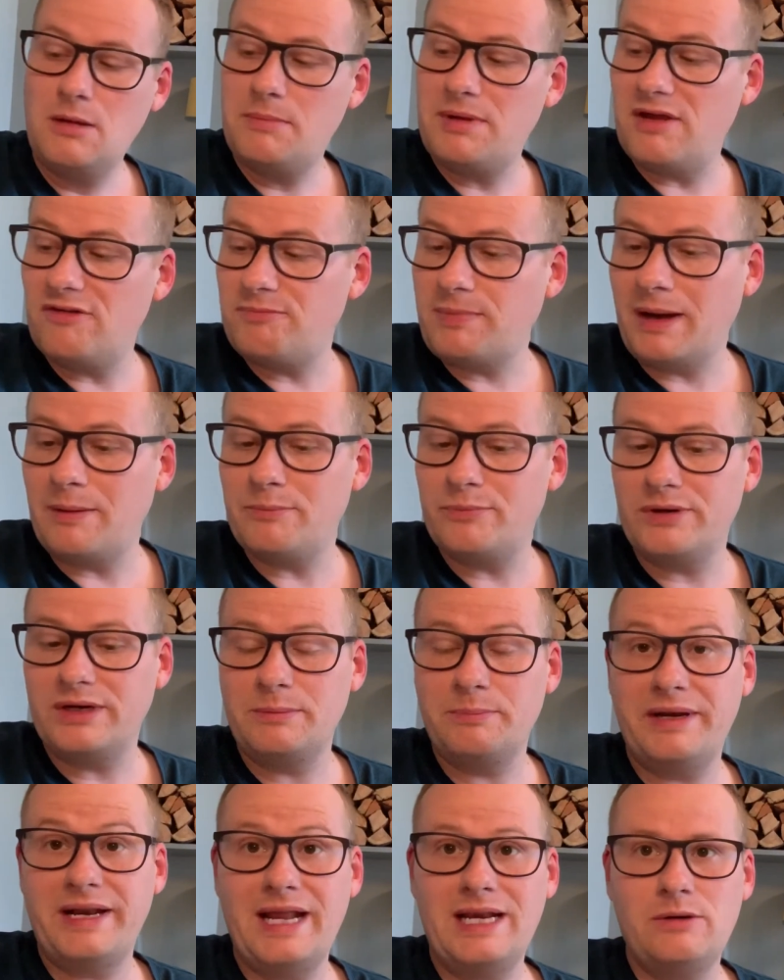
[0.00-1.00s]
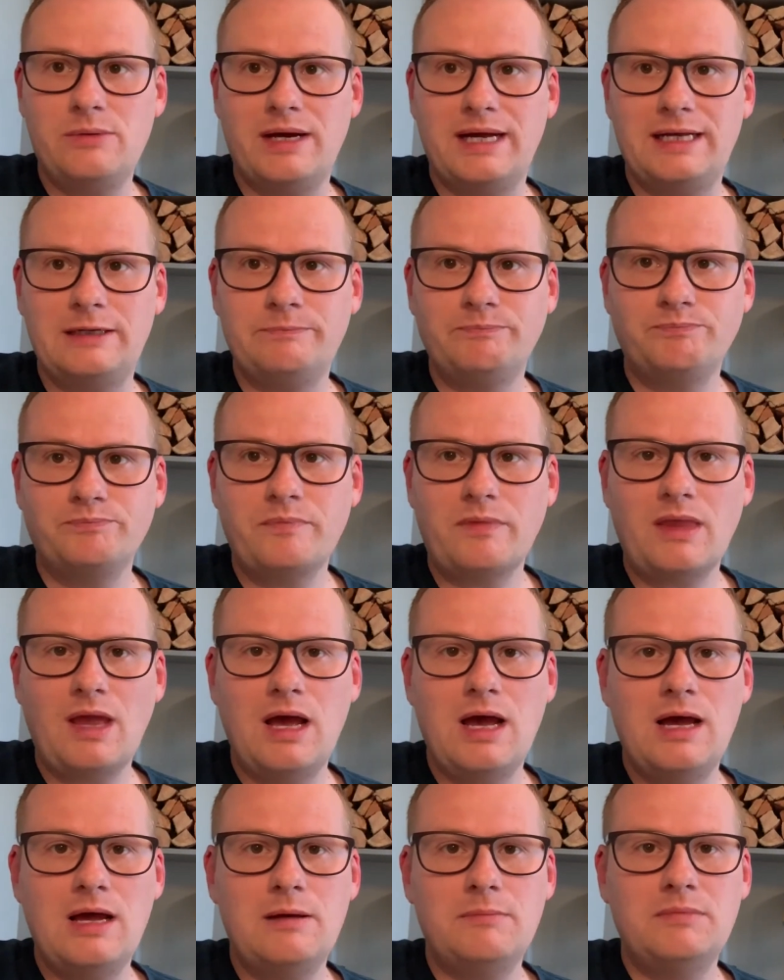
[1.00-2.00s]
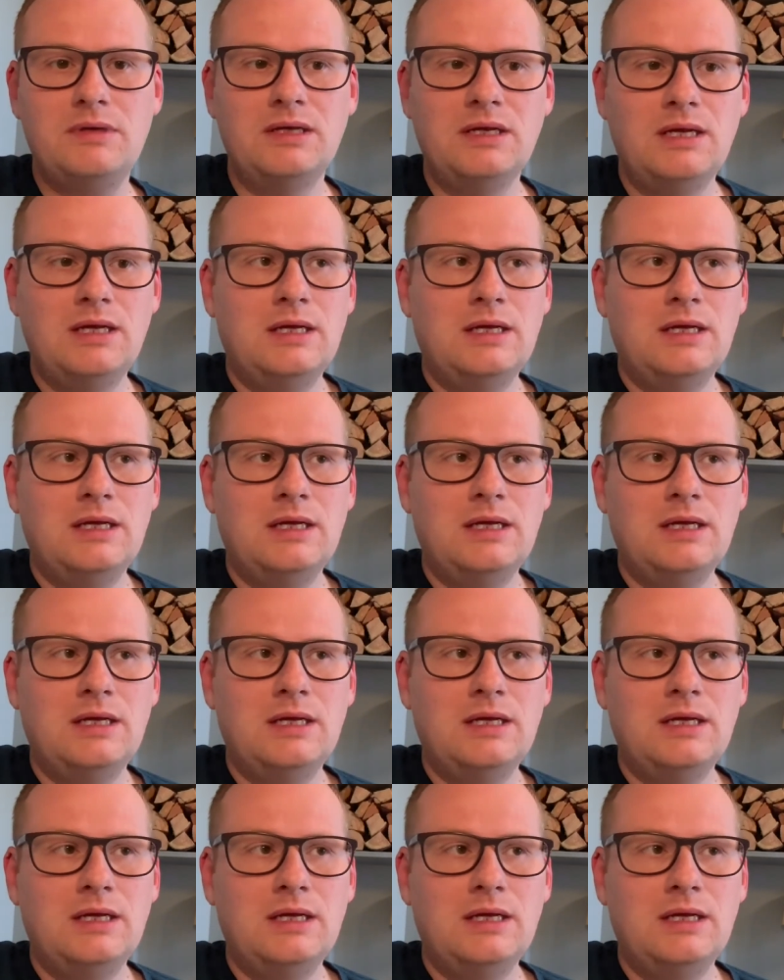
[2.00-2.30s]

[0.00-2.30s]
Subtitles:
Bit of pampering, but anyway. So